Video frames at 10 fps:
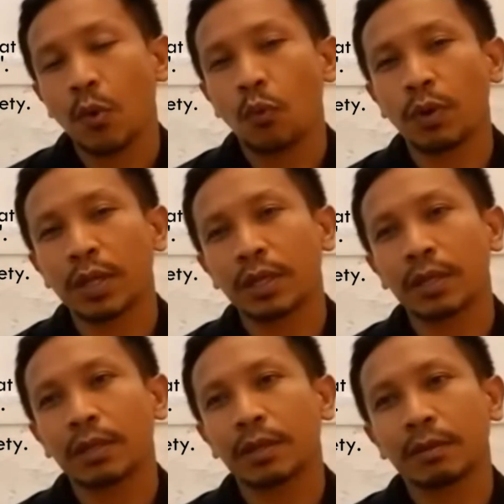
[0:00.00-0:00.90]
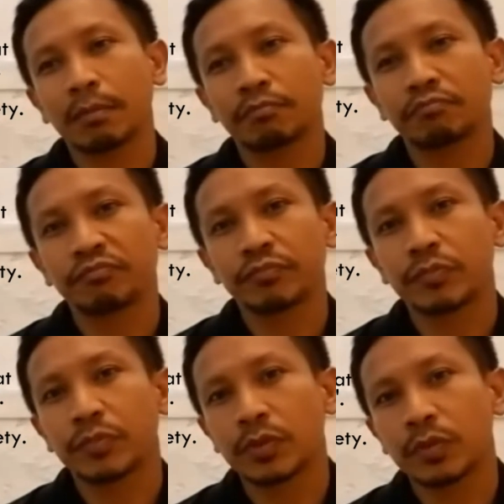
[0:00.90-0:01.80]
will
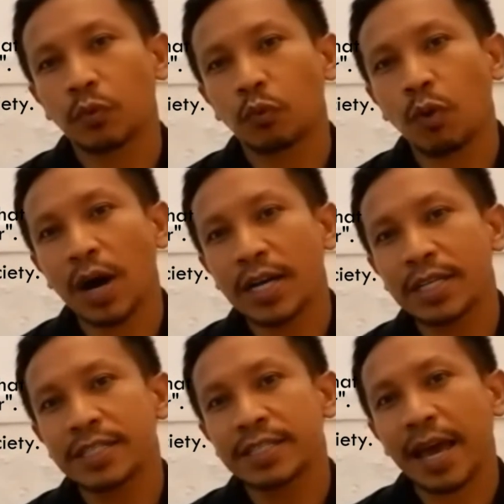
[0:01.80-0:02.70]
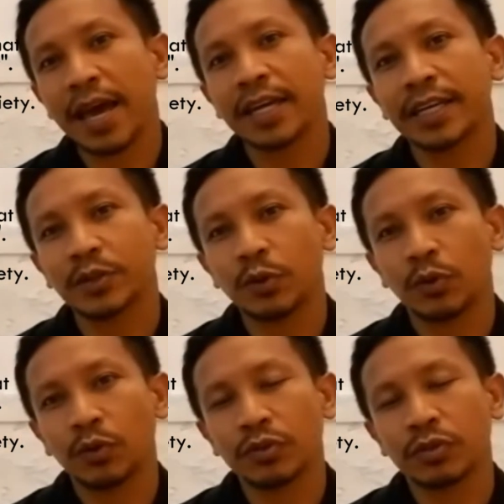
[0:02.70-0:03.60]
one day
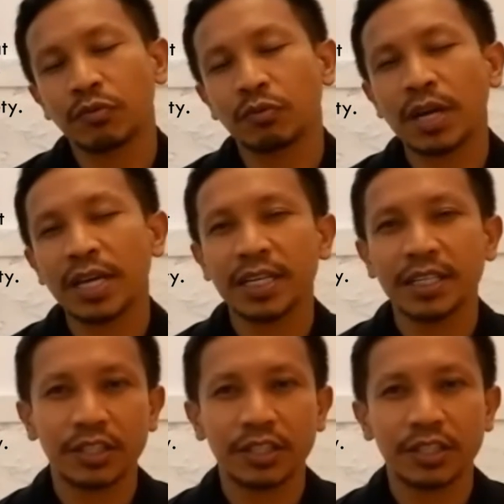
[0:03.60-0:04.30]
cause great